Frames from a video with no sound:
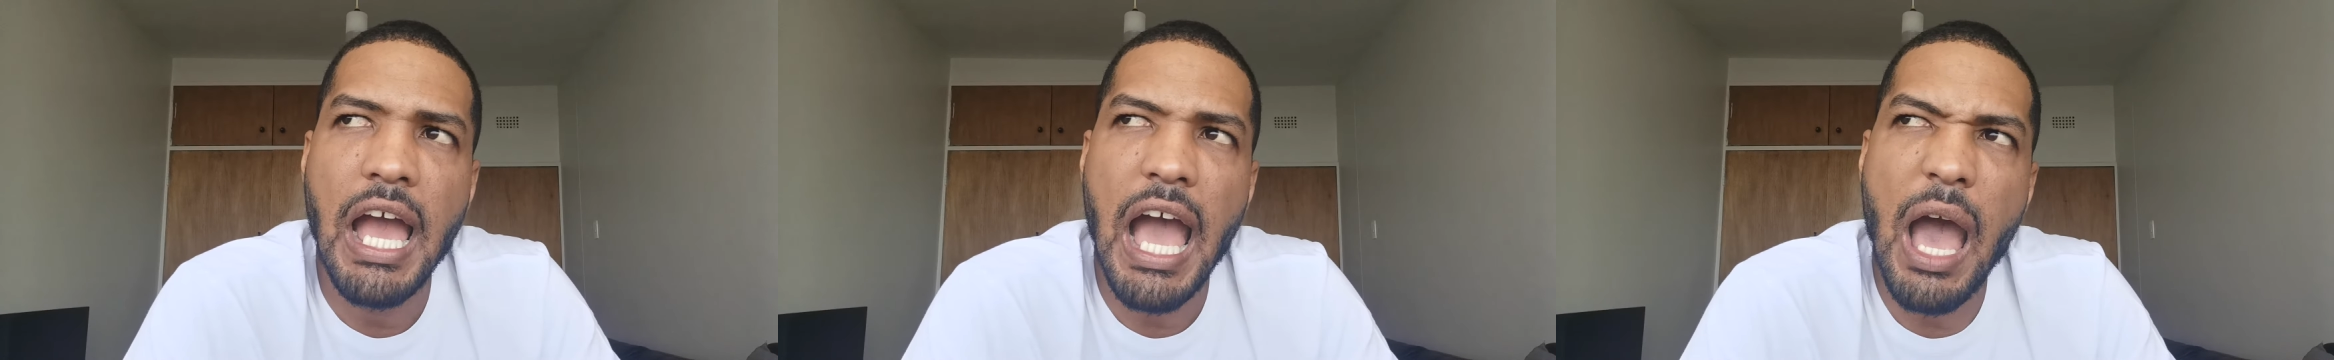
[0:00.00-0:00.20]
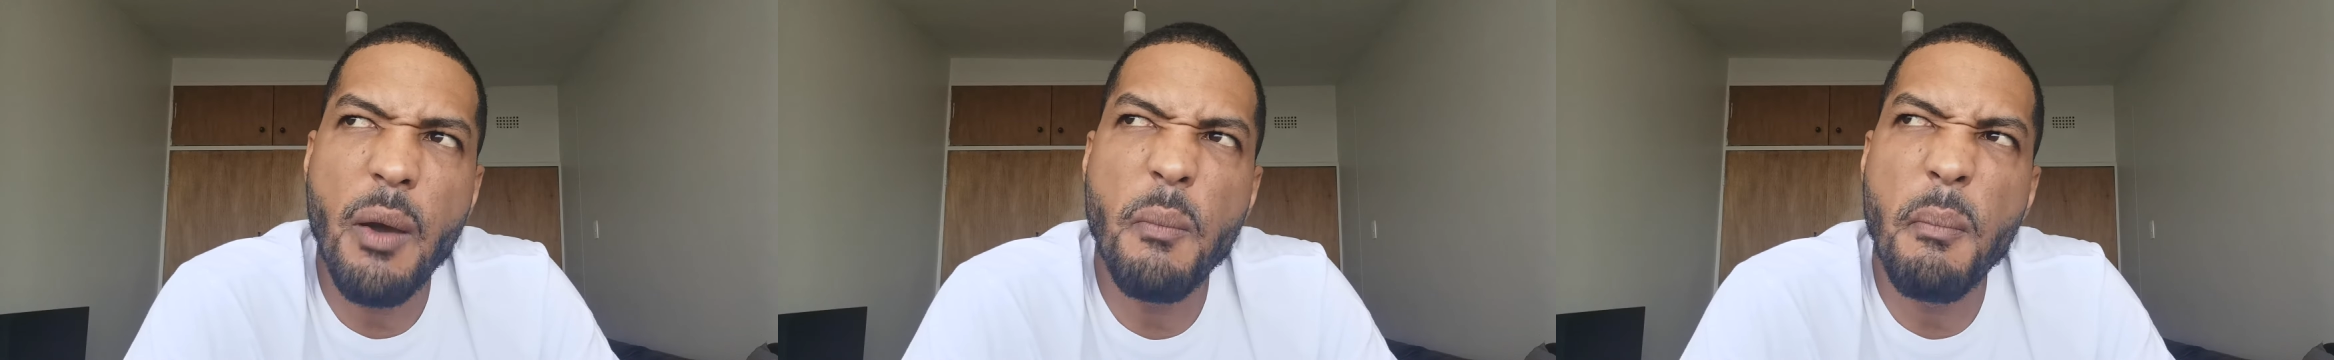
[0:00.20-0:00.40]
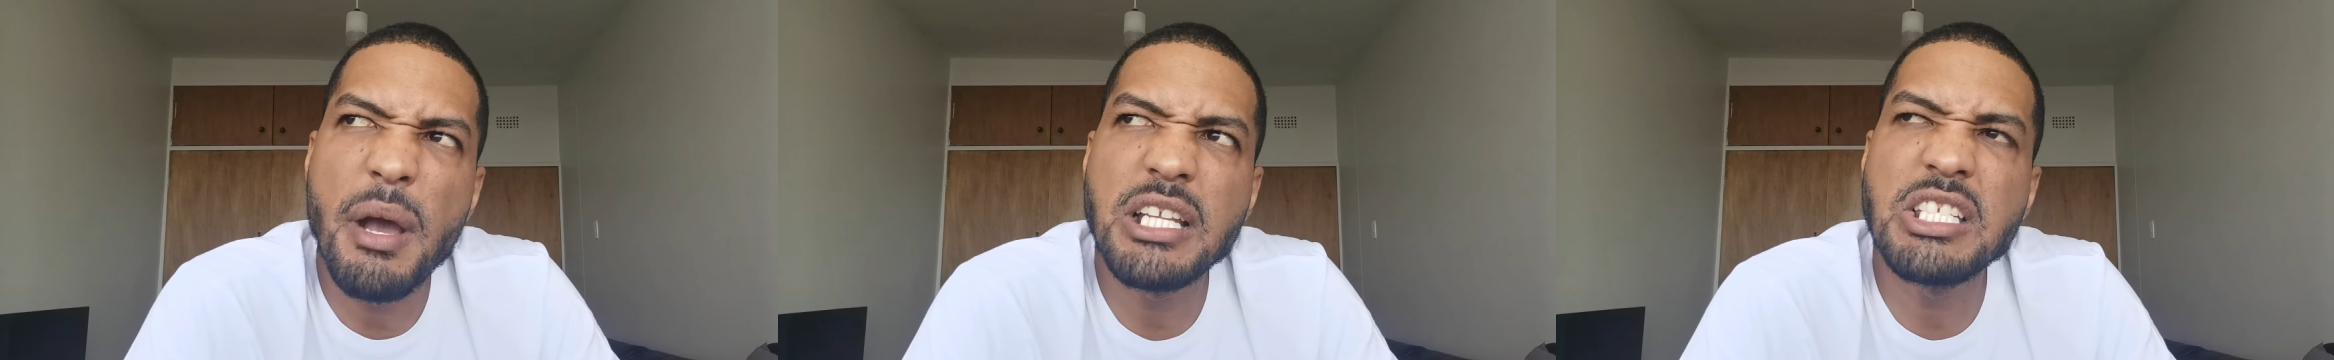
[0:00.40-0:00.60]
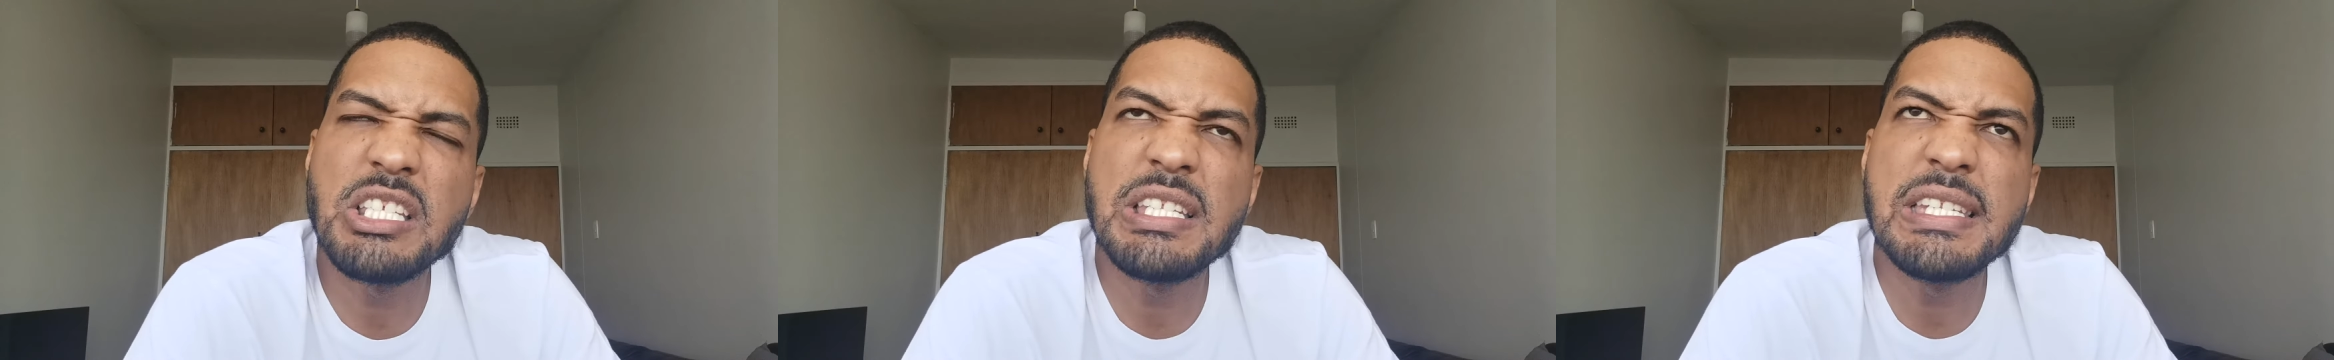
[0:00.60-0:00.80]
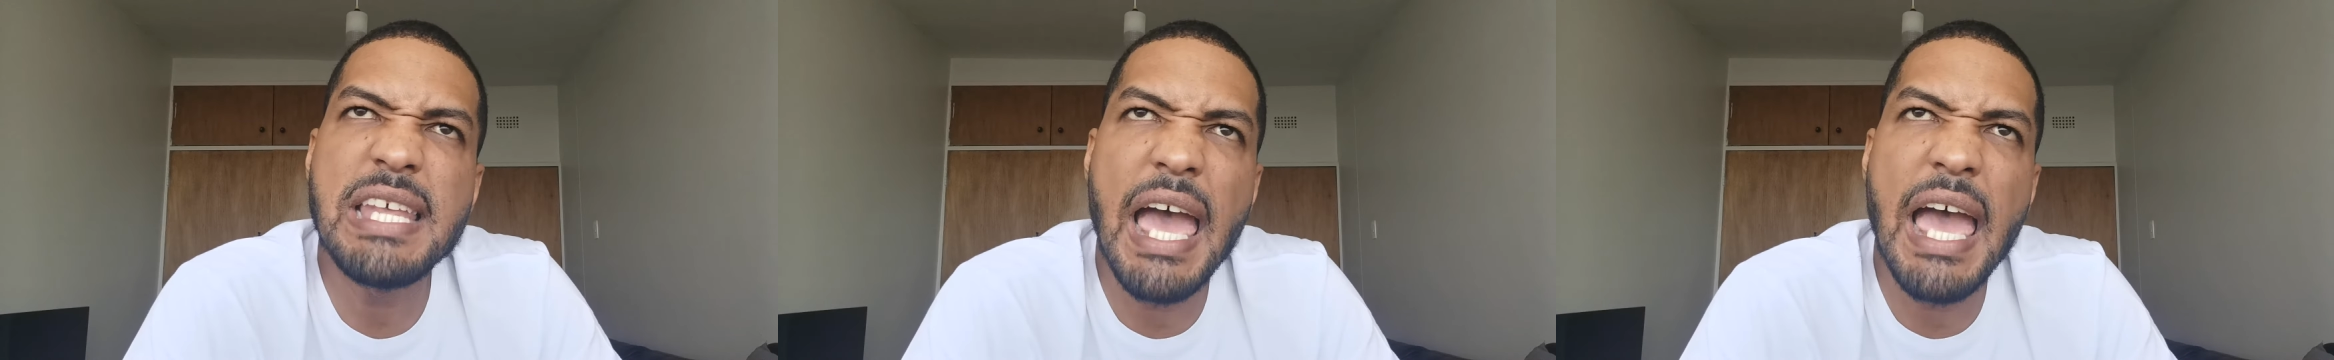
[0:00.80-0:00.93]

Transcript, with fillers: how much